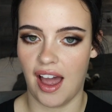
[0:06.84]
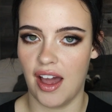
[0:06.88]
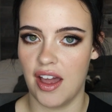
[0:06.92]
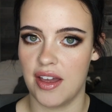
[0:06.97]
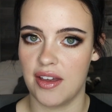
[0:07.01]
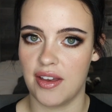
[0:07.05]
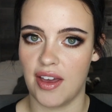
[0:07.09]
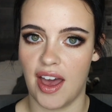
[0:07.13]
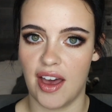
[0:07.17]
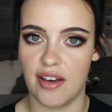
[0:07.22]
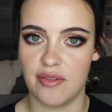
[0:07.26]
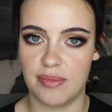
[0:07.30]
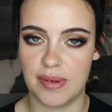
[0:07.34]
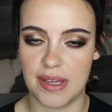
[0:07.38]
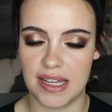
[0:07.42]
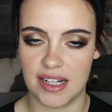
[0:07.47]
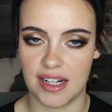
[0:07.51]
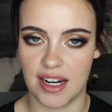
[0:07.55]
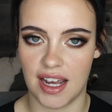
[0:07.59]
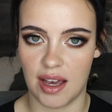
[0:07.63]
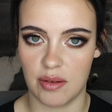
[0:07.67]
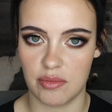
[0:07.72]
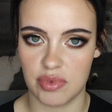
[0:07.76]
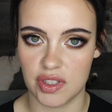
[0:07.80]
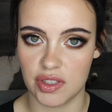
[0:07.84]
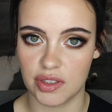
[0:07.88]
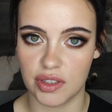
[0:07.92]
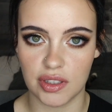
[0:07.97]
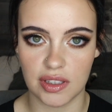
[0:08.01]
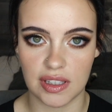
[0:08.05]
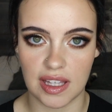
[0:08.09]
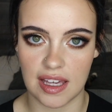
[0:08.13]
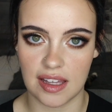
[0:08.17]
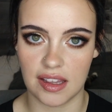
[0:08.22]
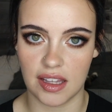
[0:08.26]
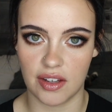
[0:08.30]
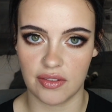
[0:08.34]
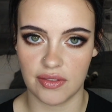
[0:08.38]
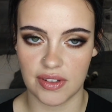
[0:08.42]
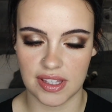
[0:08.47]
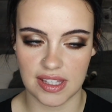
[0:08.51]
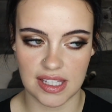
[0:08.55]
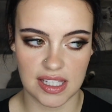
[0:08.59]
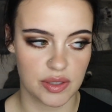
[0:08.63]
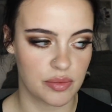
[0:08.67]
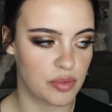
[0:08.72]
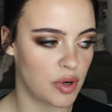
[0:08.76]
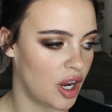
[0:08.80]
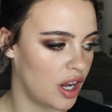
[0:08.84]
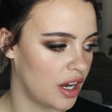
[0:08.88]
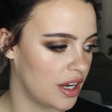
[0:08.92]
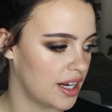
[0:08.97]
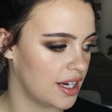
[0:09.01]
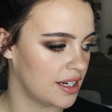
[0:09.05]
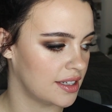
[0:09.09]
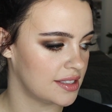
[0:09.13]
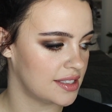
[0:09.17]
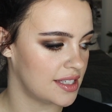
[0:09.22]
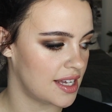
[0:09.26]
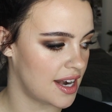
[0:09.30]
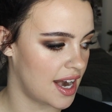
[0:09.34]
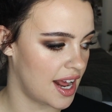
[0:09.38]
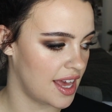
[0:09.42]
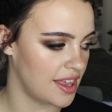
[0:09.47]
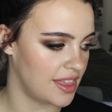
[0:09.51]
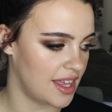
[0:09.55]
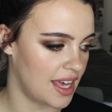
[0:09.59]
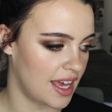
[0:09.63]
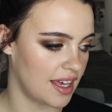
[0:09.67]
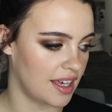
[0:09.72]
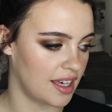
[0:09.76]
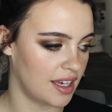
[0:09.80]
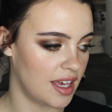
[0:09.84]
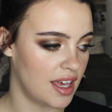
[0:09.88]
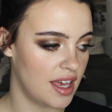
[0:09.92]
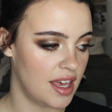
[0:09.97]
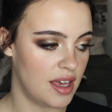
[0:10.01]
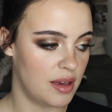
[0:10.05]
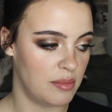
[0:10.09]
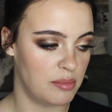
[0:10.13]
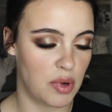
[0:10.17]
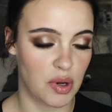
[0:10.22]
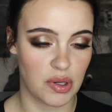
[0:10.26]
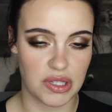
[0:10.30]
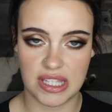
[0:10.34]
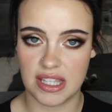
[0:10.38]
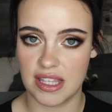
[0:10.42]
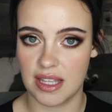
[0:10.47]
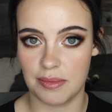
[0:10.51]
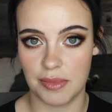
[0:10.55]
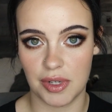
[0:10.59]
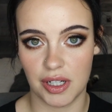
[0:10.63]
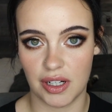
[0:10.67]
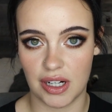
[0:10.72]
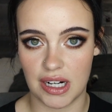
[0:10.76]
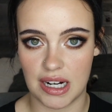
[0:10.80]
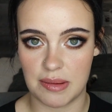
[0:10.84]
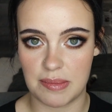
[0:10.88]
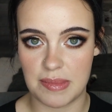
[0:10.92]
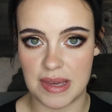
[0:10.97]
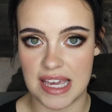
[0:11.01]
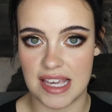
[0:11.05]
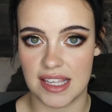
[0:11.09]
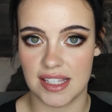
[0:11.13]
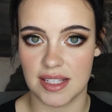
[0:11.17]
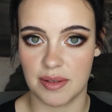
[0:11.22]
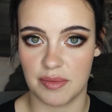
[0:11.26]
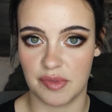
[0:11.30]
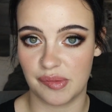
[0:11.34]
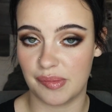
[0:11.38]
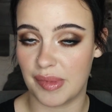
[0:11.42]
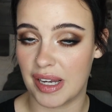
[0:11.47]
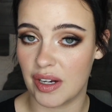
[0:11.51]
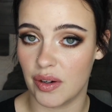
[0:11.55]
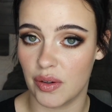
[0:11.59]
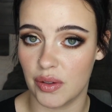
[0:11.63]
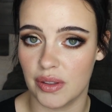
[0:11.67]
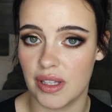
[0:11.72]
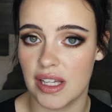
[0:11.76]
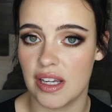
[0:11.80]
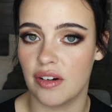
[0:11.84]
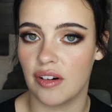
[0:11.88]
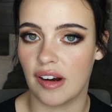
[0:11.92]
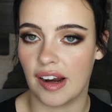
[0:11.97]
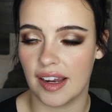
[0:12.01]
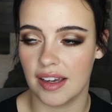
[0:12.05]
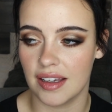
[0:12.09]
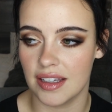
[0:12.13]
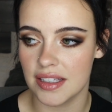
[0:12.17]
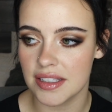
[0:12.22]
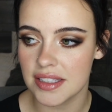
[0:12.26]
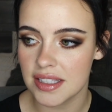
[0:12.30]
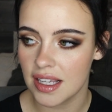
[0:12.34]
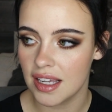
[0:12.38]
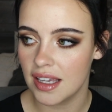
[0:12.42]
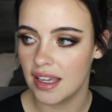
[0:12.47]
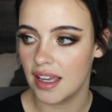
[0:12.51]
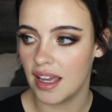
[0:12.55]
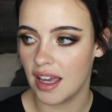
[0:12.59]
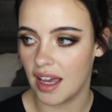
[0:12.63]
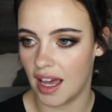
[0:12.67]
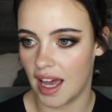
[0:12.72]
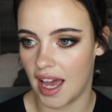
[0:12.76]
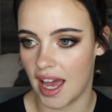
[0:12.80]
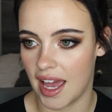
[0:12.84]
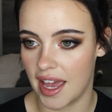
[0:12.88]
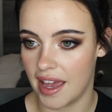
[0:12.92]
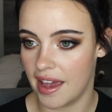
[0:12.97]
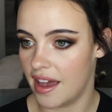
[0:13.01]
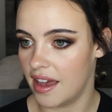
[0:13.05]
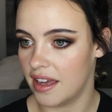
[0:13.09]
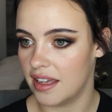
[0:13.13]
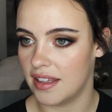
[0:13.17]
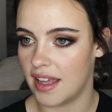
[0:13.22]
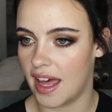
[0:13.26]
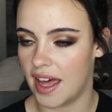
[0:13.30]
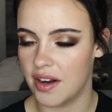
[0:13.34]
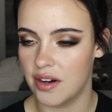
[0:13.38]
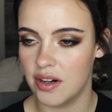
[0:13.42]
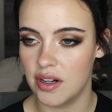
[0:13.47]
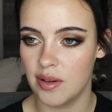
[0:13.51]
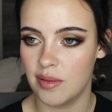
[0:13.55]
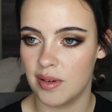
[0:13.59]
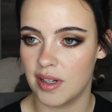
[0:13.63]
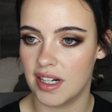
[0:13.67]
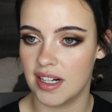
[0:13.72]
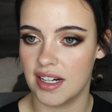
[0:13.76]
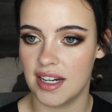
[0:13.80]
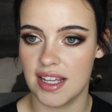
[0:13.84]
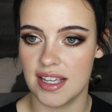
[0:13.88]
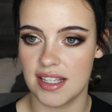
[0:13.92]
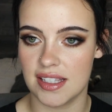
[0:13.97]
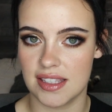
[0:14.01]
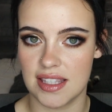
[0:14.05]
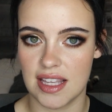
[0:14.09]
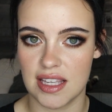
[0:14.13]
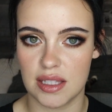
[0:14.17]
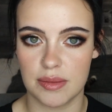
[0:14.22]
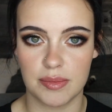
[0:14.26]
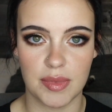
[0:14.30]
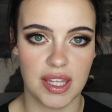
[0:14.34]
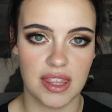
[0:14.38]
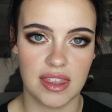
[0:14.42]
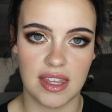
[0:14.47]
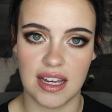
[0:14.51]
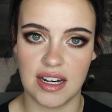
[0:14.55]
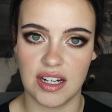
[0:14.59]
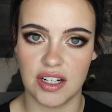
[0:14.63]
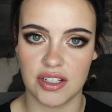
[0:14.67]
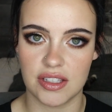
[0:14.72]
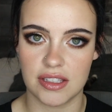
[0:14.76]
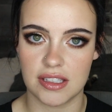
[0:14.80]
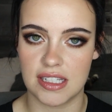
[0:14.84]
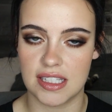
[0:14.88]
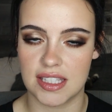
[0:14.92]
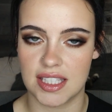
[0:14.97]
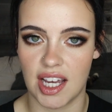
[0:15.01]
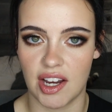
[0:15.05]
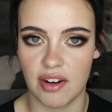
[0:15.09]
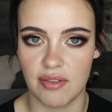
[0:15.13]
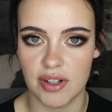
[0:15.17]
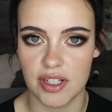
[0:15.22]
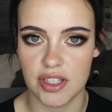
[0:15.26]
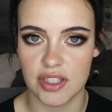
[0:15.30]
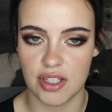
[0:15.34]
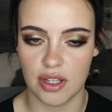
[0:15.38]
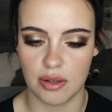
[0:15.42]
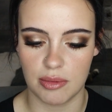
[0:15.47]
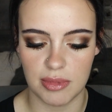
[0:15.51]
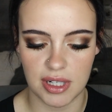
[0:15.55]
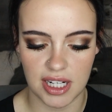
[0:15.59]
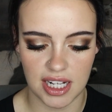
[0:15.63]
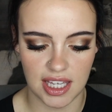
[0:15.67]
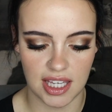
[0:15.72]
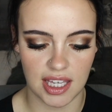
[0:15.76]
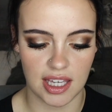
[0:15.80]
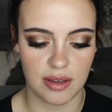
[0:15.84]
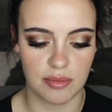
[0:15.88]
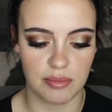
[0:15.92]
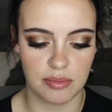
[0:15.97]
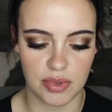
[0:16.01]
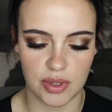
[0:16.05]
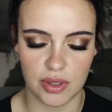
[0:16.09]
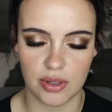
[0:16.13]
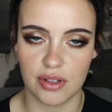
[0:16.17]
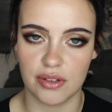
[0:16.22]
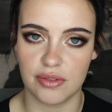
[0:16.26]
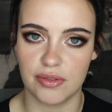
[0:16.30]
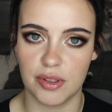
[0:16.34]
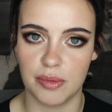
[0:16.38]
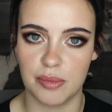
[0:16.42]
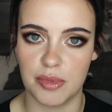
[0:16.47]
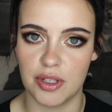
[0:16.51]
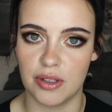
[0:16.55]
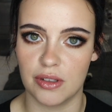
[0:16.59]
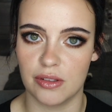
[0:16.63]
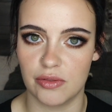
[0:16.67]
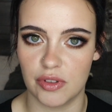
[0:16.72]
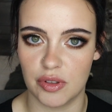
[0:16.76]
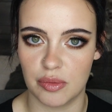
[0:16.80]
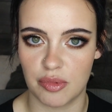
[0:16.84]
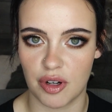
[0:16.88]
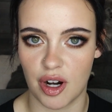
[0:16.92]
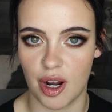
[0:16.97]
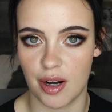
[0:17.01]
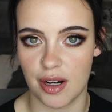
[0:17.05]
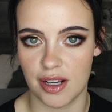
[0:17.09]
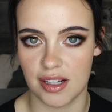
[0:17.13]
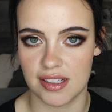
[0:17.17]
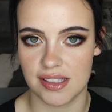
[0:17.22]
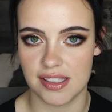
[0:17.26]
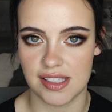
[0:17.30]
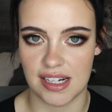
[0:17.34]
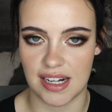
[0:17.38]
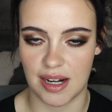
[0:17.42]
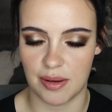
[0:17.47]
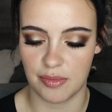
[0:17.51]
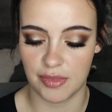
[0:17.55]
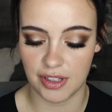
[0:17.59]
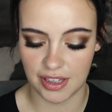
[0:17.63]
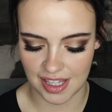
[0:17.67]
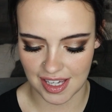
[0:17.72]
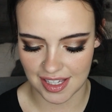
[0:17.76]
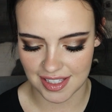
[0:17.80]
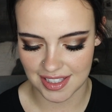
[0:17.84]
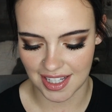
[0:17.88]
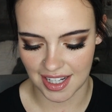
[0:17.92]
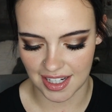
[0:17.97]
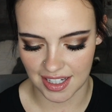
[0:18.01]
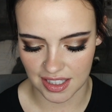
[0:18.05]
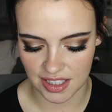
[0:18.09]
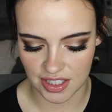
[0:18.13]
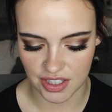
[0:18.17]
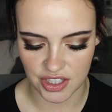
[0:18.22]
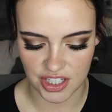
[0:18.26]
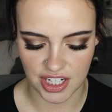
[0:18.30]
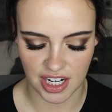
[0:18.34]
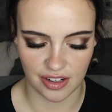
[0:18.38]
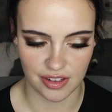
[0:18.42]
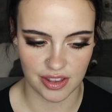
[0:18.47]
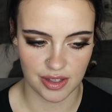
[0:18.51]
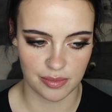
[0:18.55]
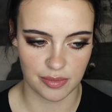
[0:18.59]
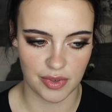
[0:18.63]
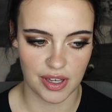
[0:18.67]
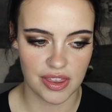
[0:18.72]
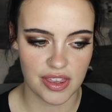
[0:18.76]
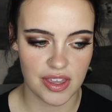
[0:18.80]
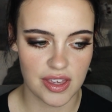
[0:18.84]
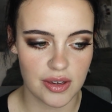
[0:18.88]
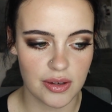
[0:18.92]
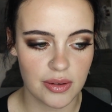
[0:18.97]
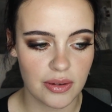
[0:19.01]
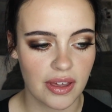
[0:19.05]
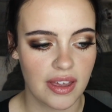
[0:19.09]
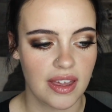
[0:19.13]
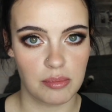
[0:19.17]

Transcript: I have been absolutely loving these products and I think most of them are going to be some of my holy grails. I, I don't know what it is. This month I just discovered so many beautiful, beautiful products and I'm really excited to share them with you.